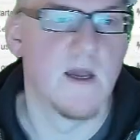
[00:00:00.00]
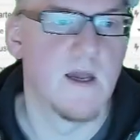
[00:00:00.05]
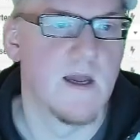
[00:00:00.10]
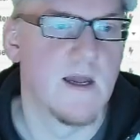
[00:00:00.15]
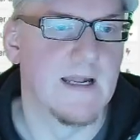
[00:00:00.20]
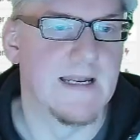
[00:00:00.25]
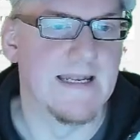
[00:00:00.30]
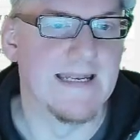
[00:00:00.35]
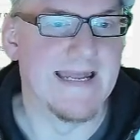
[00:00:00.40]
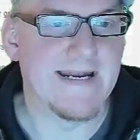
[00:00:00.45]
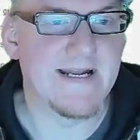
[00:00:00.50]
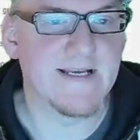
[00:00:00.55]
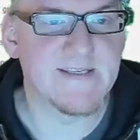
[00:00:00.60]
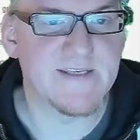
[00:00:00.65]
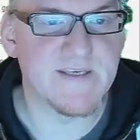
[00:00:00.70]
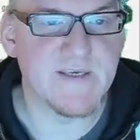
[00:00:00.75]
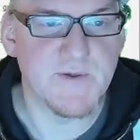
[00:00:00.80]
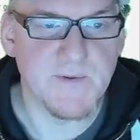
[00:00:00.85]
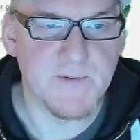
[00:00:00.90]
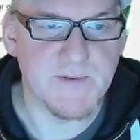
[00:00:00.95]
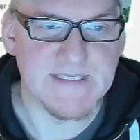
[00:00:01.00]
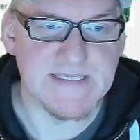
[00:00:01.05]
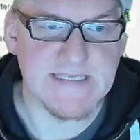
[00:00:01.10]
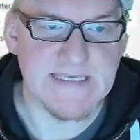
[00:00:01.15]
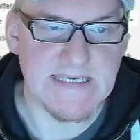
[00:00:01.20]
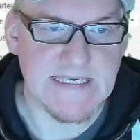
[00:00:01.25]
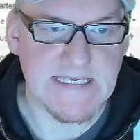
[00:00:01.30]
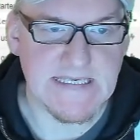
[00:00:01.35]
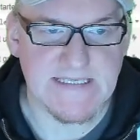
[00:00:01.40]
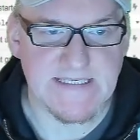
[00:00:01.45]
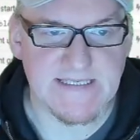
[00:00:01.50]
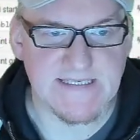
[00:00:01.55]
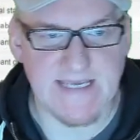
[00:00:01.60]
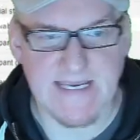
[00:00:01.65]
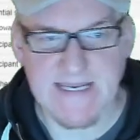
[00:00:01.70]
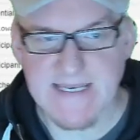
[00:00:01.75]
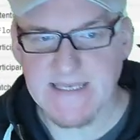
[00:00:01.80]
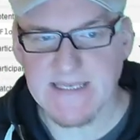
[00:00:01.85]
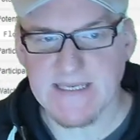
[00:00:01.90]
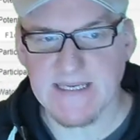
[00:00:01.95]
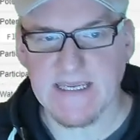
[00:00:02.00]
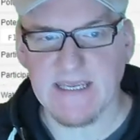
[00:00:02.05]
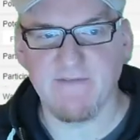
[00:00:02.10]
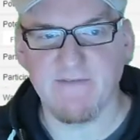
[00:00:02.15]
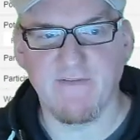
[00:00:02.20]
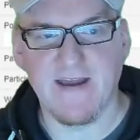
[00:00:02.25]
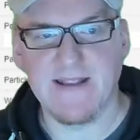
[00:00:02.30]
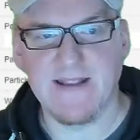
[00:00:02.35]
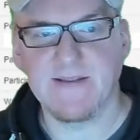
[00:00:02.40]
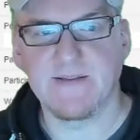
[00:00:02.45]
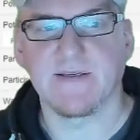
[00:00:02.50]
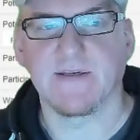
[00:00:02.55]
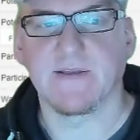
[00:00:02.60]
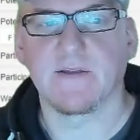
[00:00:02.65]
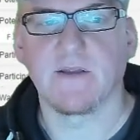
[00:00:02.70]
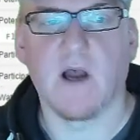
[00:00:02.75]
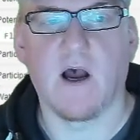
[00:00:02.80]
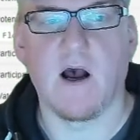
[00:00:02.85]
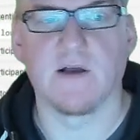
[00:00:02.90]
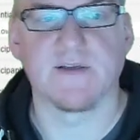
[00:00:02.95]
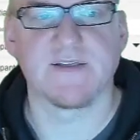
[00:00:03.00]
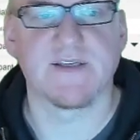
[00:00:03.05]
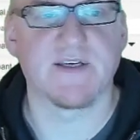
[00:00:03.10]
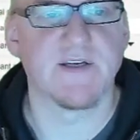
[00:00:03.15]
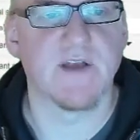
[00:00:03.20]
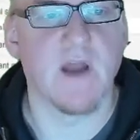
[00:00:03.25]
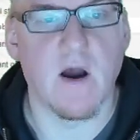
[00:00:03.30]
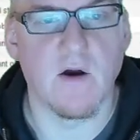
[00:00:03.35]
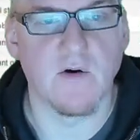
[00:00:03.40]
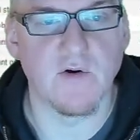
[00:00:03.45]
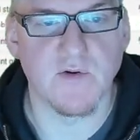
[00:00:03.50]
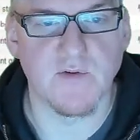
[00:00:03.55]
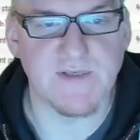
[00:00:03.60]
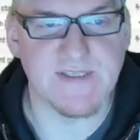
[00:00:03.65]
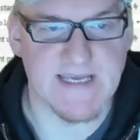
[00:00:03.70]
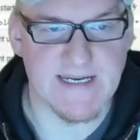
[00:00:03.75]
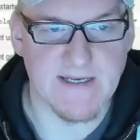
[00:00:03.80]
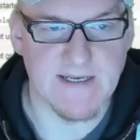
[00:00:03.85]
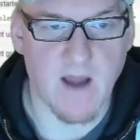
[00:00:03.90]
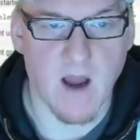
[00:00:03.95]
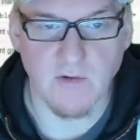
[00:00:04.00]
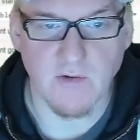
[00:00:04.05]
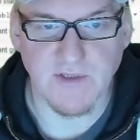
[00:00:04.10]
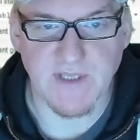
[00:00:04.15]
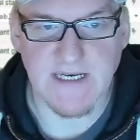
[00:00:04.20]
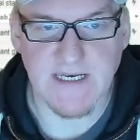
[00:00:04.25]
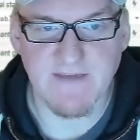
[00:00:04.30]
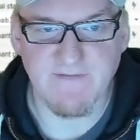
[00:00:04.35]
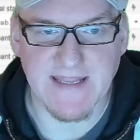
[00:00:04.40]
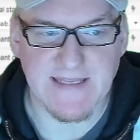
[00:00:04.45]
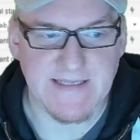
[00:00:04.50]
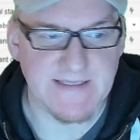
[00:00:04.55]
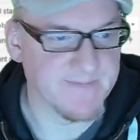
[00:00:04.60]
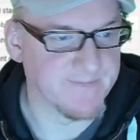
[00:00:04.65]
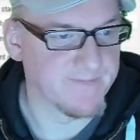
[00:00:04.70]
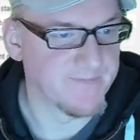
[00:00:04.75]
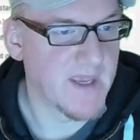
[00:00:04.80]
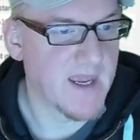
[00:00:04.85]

Let us use the send event task now to send out an event.